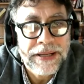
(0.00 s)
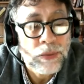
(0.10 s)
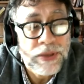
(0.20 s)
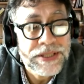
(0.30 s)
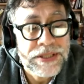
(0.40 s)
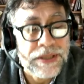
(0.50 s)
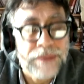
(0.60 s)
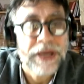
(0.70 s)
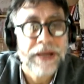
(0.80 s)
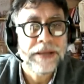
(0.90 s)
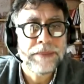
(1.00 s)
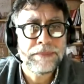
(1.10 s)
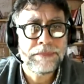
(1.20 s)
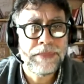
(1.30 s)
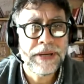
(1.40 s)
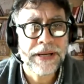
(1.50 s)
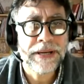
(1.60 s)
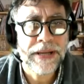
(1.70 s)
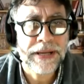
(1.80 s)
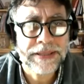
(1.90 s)
the question by
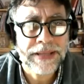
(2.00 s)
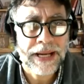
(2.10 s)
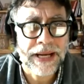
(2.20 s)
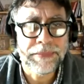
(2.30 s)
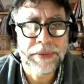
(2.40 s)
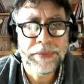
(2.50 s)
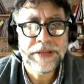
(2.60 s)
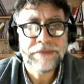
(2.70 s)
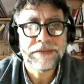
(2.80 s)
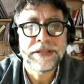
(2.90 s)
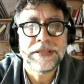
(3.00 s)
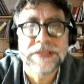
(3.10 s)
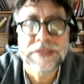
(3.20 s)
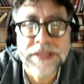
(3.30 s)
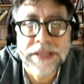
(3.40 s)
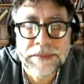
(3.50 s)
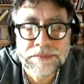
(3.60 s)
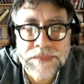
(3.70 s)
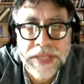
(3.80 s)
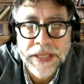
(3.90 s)
Bernard Thalheim, I believe, is
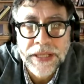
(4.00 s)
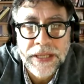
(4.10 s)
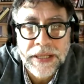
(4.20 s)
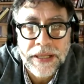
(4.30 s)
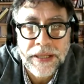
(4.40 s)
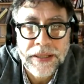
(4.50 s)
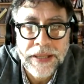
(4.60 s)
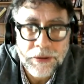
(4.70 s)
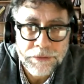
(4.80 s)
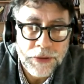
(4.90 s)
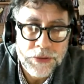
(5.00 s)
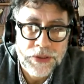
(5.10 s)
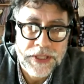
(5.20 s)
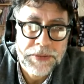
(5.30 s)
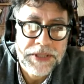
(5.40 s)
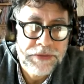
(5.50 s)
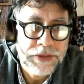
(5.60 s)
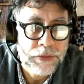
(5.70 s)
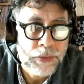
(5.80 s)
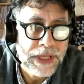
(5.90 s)
now focused on the
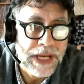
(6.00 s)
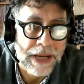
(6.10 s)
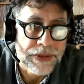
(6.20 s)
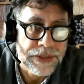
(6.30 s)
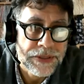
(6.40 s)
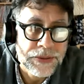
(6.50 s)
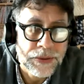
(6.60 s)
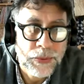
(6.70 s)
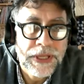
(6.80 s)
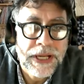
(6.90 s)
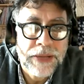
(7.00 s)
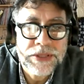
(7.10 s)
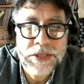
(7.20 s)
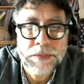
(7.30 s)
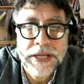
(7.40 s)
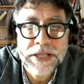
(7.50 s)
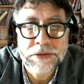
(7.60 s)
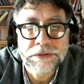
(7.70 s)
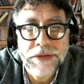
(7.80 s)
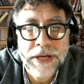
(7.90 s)
expressivity of query languages. So query language displayed
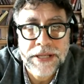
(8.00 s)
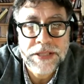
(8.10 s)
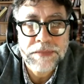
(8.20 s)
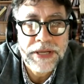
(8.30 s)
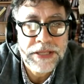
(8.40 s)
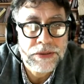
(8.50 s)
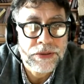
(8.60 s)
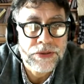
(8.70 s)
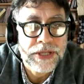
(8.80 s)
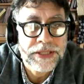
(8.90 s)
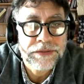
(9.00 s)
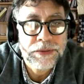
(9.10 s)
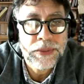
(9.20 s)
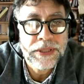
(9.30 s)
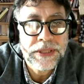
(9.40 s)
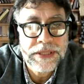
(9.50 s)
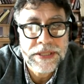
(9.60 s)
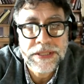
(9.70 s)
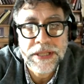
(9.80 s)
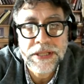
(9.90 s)
so far is based on conjunctive
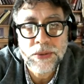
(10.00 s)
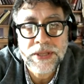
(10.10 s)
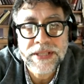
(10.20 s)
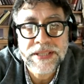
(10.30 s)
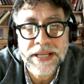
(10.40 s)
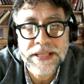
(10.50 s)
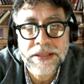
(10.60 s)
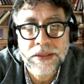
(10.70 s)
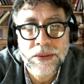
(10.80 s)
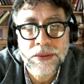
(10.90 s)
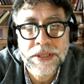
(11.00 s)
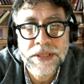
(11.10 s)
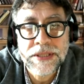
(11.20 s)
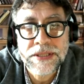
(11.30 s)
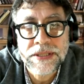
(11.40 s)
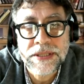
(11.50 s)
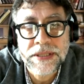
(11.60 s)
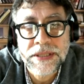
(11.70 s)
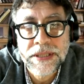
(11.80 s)
queries. Can you extend all this to